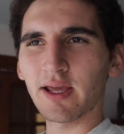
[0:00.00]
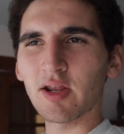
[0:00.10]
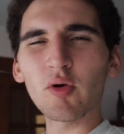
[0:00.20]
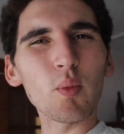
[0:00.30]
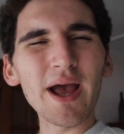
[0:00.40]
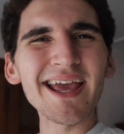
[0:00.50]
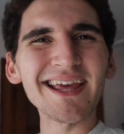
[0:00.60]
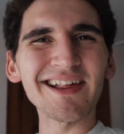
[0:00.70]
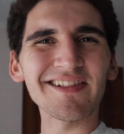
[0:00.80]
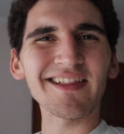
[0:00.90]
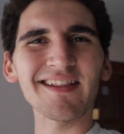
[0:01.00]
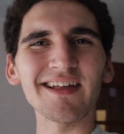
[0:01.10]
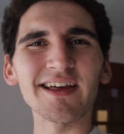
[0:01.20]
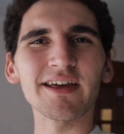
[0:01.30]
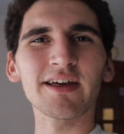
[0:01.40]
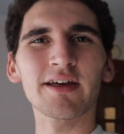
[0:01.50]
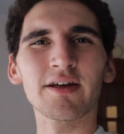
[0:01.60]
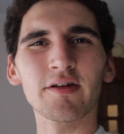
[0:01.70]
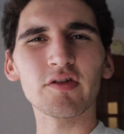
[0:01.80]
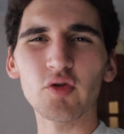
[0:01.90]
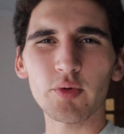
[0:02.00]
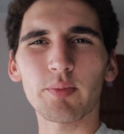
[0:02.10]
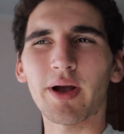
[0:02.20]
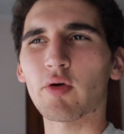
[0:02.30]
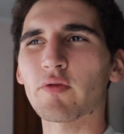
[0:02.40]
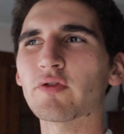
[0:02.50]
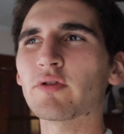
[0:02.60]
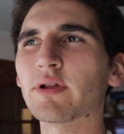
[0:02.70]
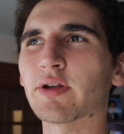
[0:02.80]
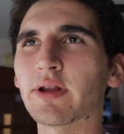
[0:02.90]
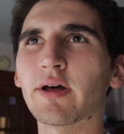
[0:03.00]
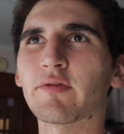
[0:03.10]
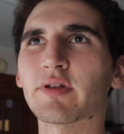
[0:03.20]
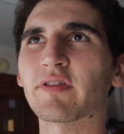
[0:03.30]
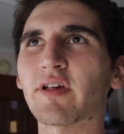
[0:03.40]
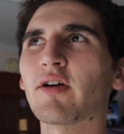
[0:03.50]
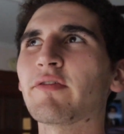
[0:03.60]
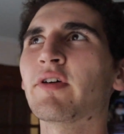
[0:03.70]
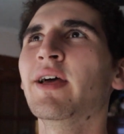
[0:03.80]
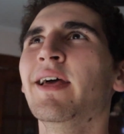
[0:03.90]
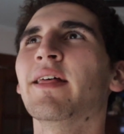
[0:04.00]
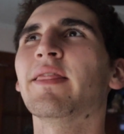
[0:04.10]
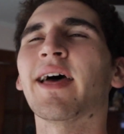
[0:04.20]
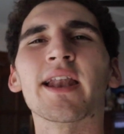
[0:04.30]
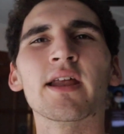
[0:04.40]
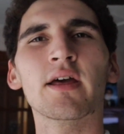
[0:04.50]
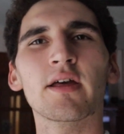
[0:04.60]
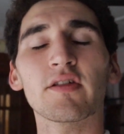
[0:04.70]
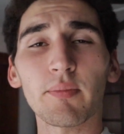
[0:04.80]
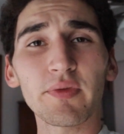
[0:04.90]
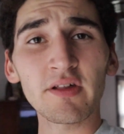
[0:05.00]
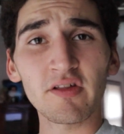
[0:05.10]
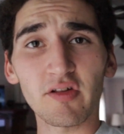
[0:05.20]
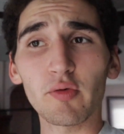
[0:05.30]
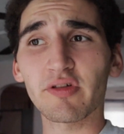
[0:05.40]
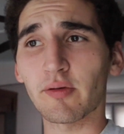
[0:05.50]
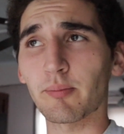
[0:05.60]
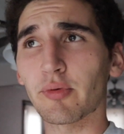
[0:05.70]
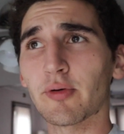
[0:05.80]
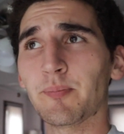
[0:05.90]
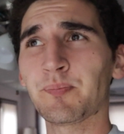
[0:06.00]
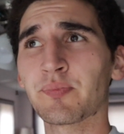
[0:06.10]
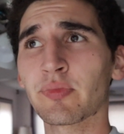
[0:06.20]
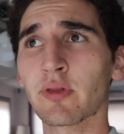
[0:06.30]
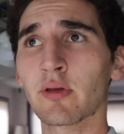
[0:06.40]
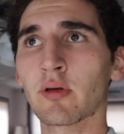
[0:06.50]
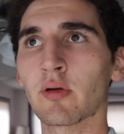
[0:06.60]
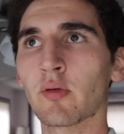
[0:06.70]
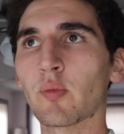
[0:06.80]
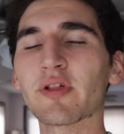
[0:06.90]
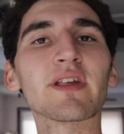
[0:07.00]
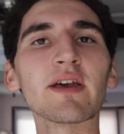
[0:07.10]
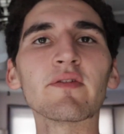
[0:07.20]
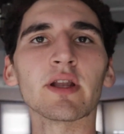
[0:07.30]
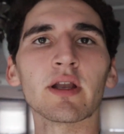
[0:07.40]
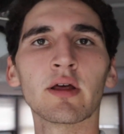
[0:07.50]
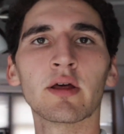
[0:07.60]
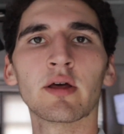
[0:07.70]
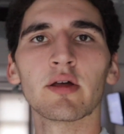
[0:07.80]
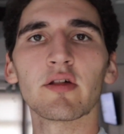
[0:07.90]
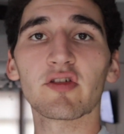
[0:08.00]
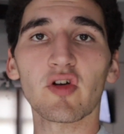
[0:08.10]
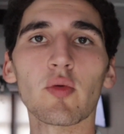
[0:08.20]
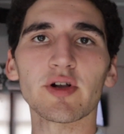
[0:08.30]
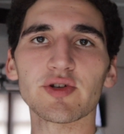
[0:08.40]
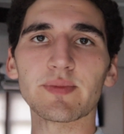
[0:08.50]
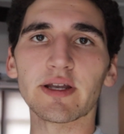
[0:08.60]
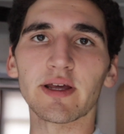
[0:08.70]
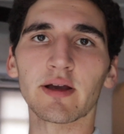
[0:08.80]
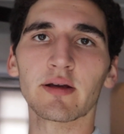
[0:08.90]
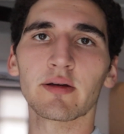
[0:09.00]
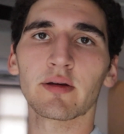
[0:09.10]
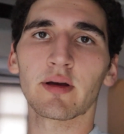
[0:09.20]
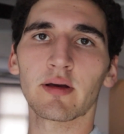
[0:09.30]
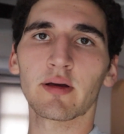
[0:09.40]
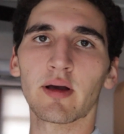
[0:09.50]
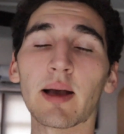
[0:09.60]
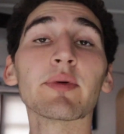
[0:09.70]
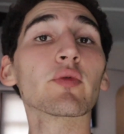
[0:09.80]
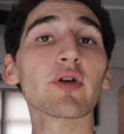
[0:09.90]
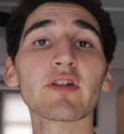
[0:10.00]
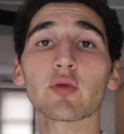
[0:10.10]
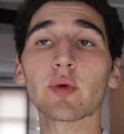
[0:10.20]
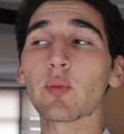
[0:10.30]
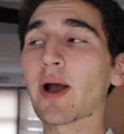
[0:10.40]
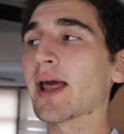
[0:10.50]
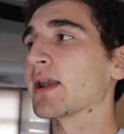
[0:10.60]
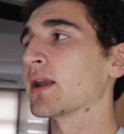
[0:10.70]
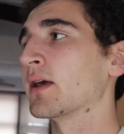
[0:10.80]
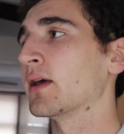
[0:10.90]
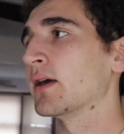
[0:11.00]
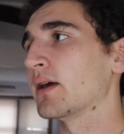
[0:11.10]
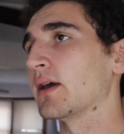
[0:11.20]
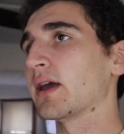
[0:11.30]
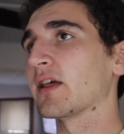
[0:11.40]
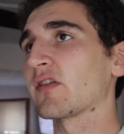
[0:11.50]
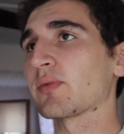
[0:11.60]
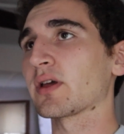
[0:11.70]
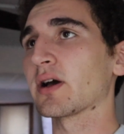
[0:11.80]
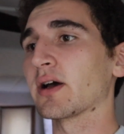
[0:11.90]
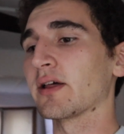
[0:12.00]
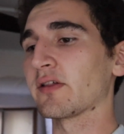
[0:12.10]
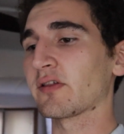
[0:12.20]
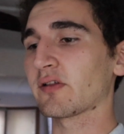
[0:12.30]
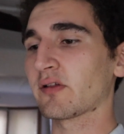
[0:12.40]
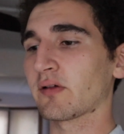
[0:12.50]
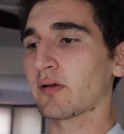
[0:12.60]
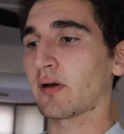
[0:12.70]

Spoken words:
in a way, isn't that like super powerful in and of itself, that something so simple was given so much meaning? I mean, the reason we went is because